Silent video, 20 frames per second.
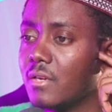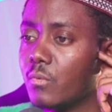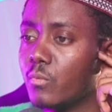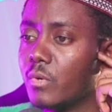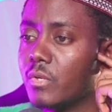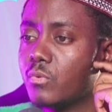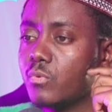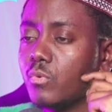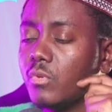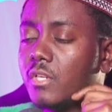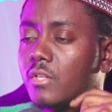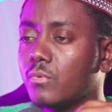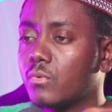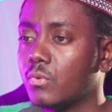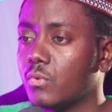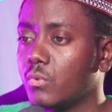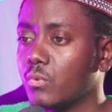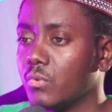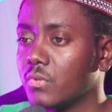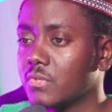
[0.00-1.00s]
what you need to
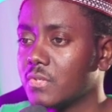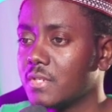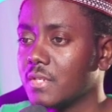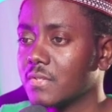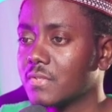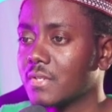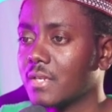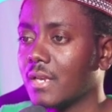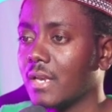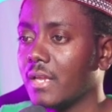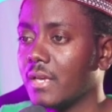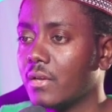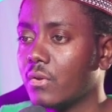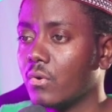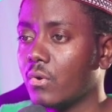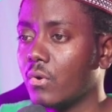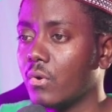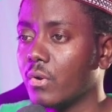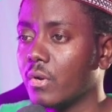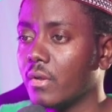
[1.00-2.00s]
do is just click
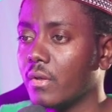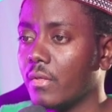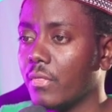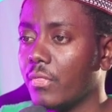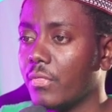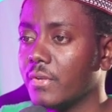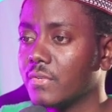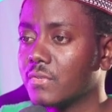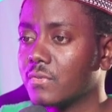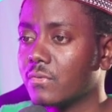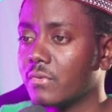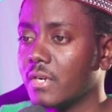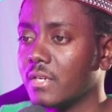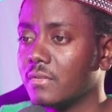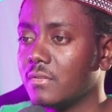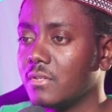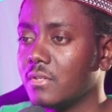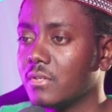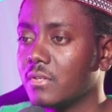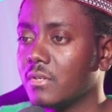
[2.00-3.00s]
on this
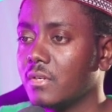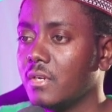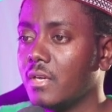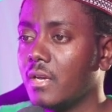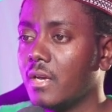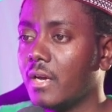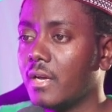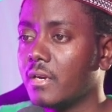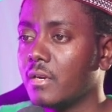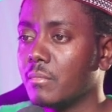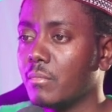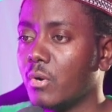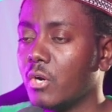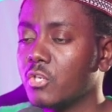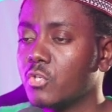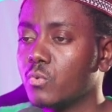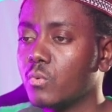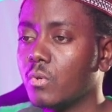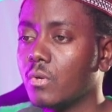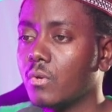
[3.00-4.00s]
right here under
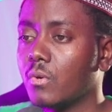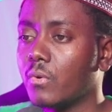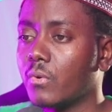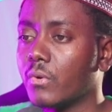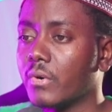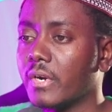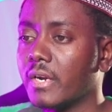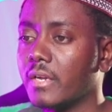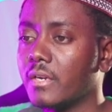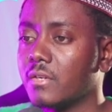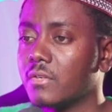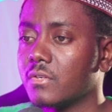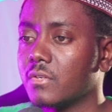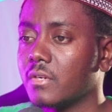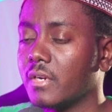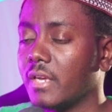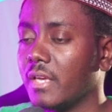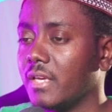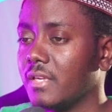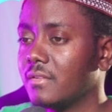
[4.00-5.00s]
module or under
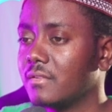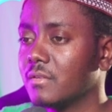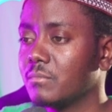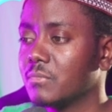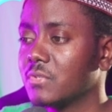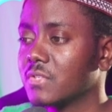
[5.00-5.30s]
ATEM,